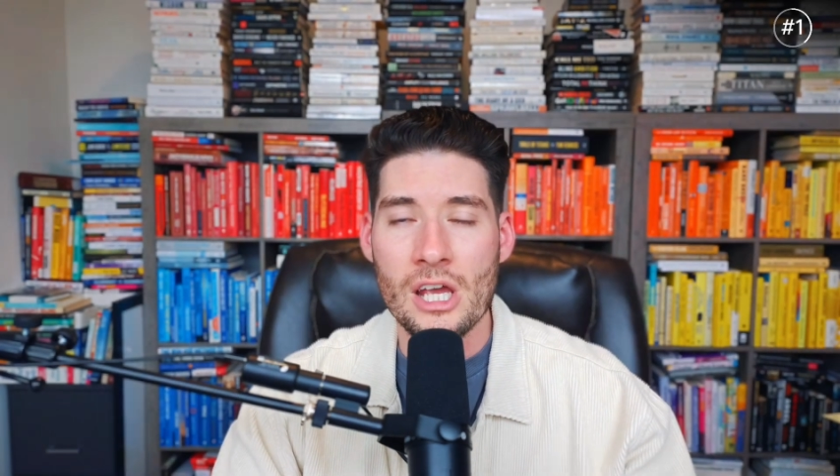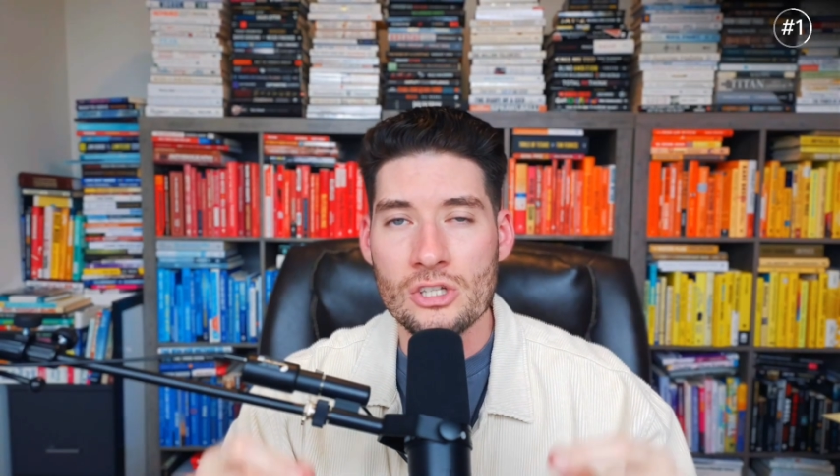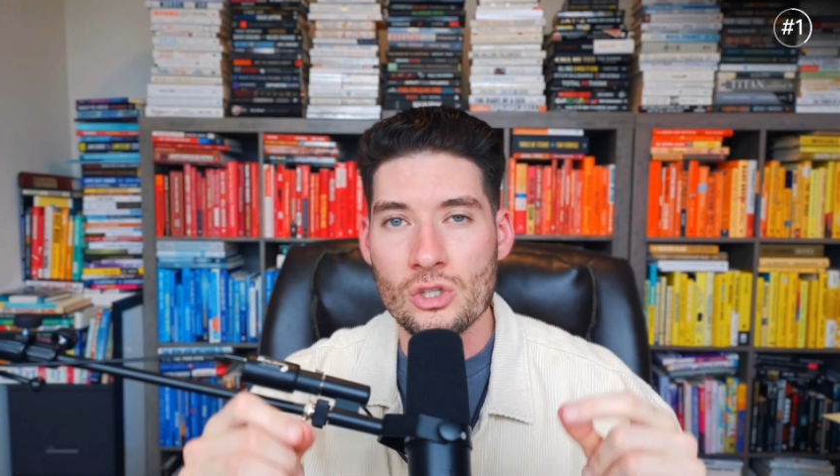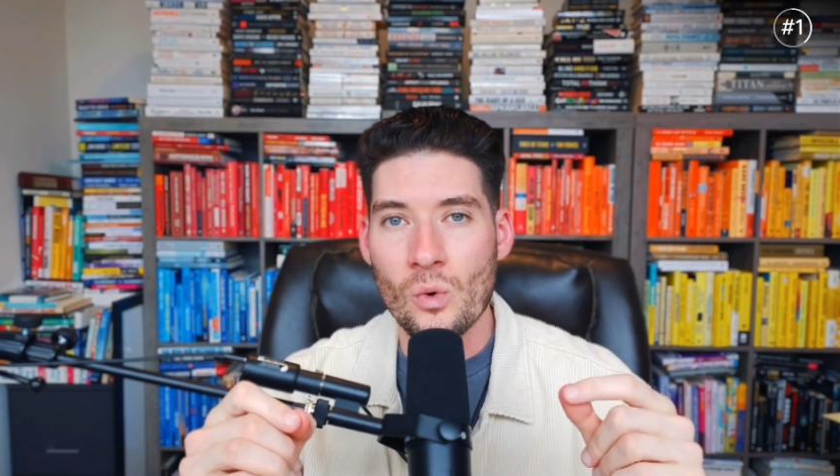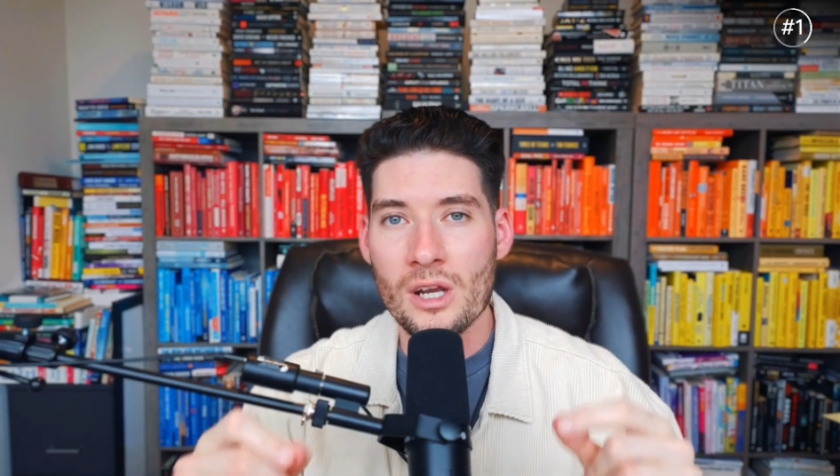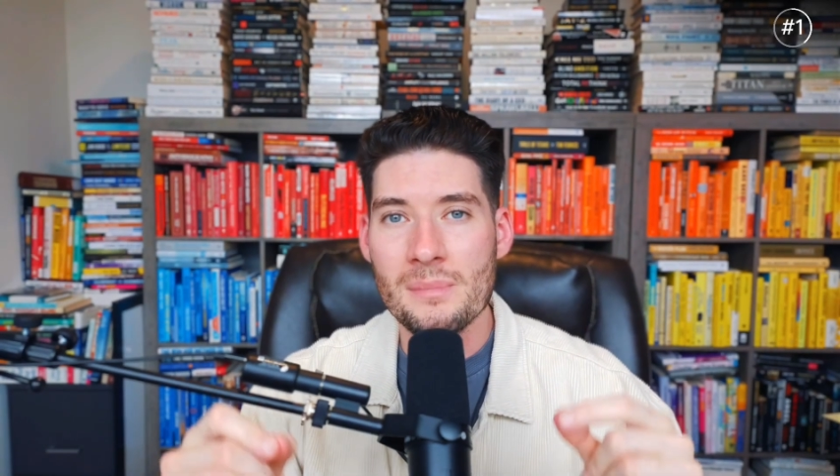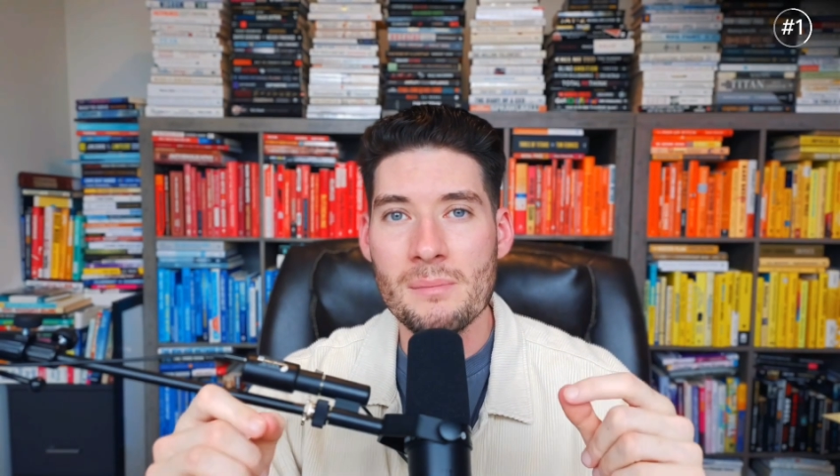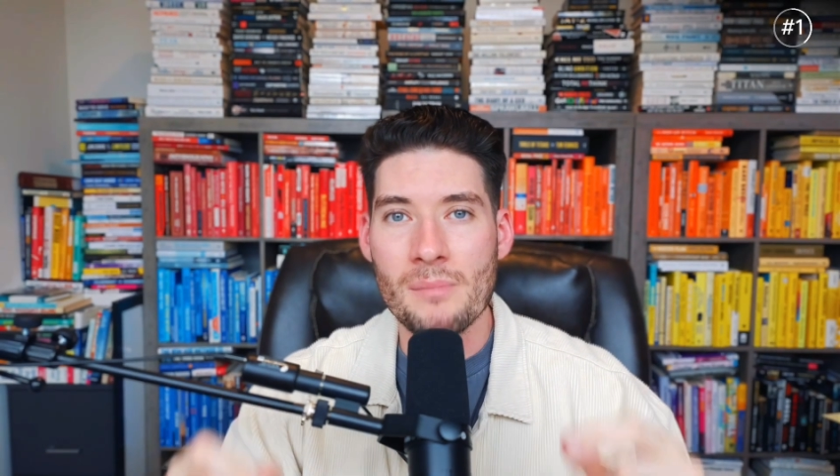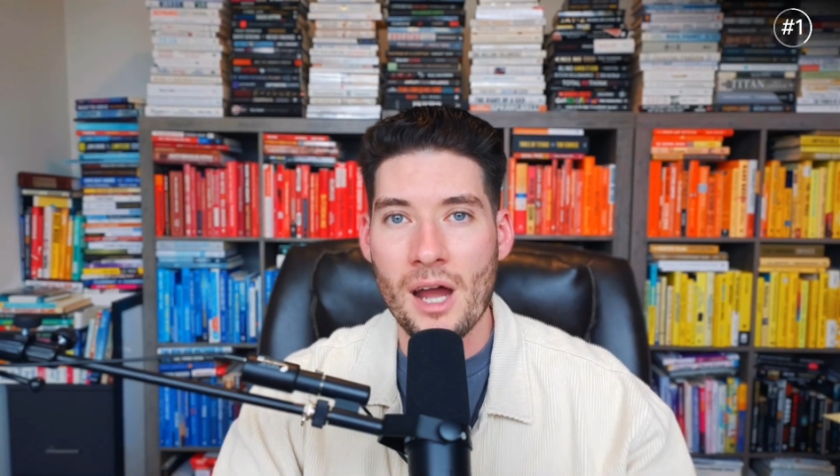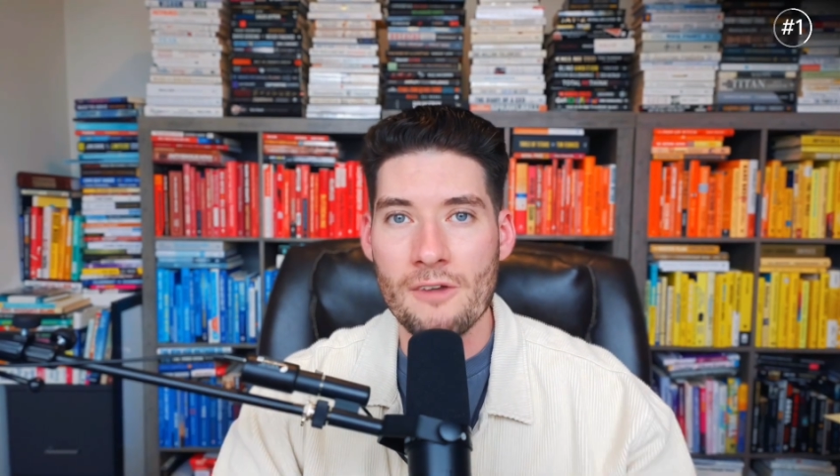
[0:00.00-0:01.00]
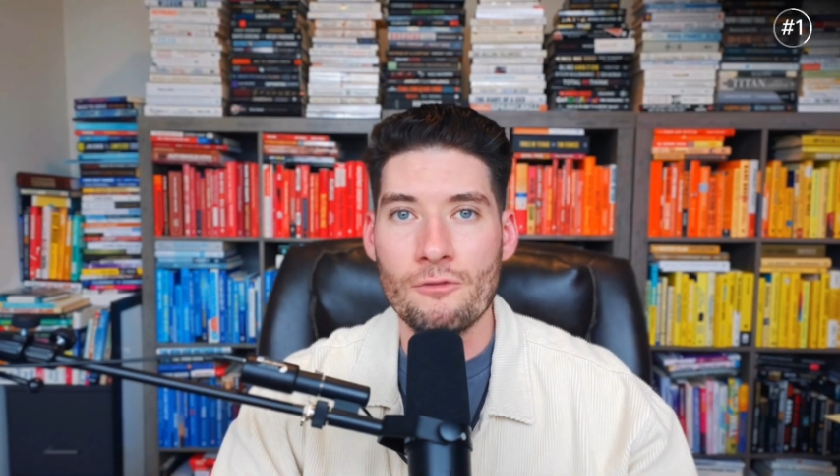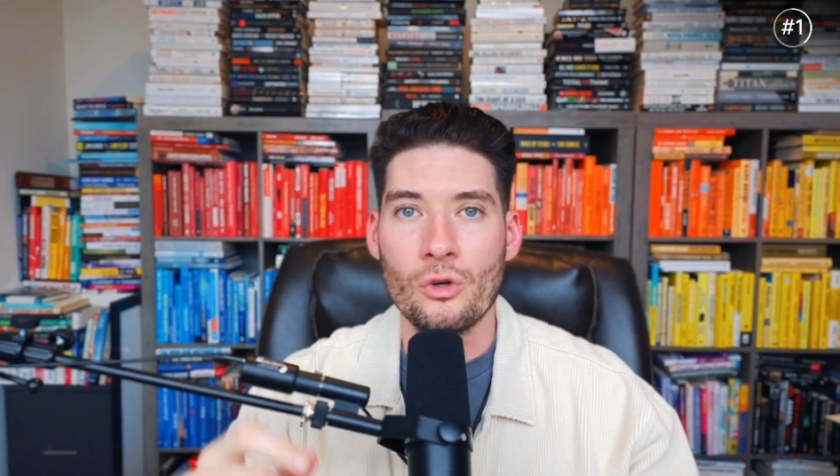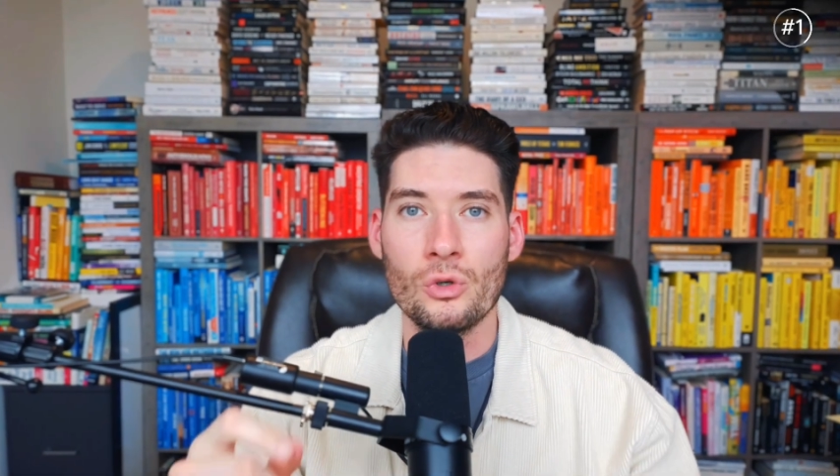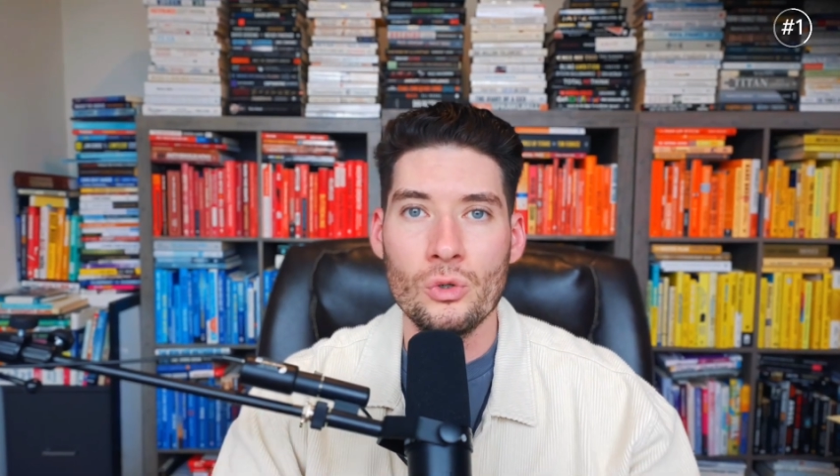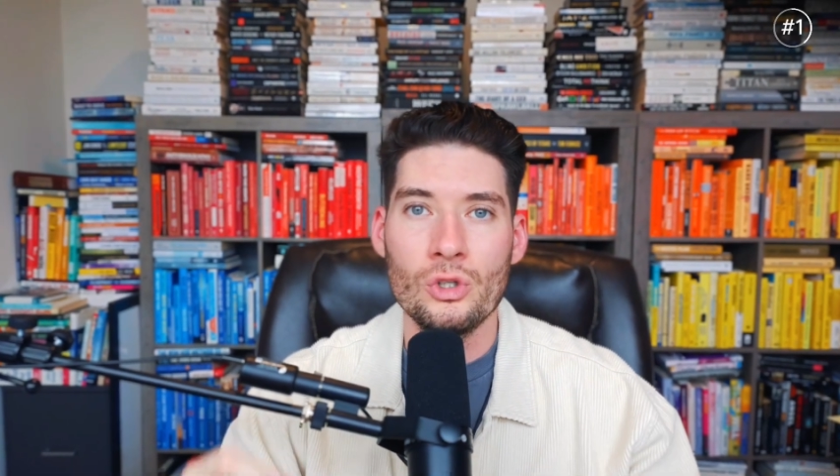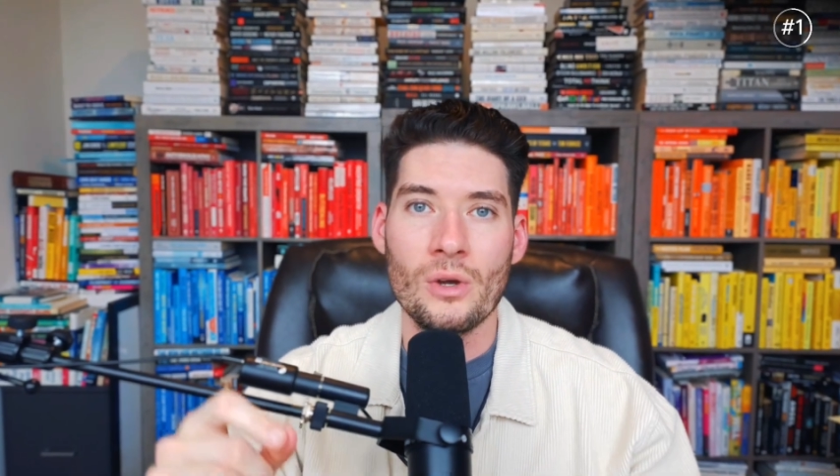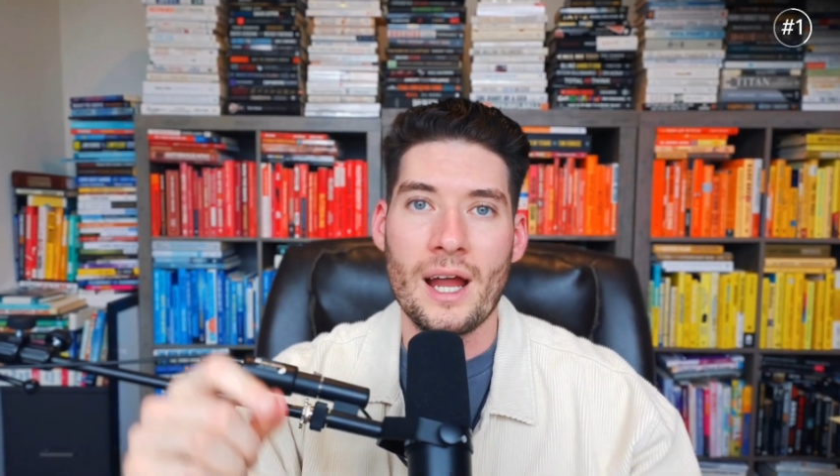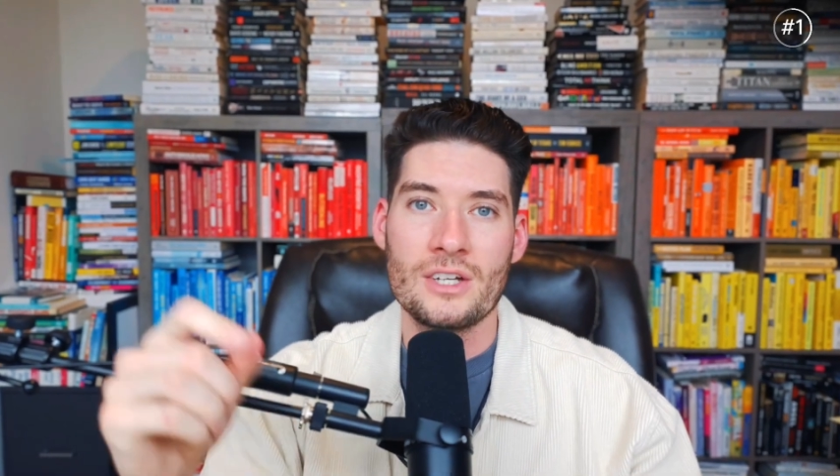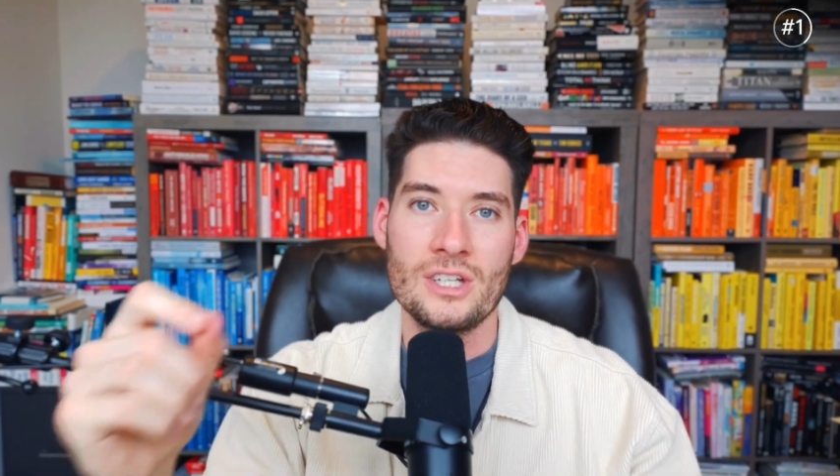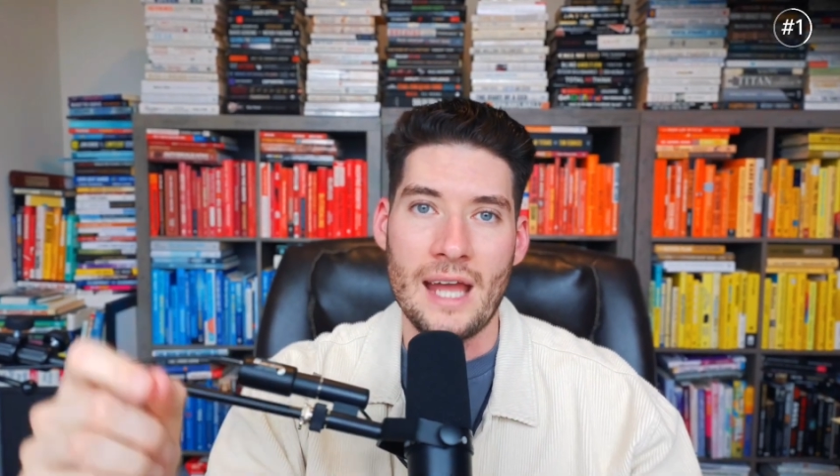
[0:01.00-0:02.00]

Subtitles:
So you wanna be mindful who you're actually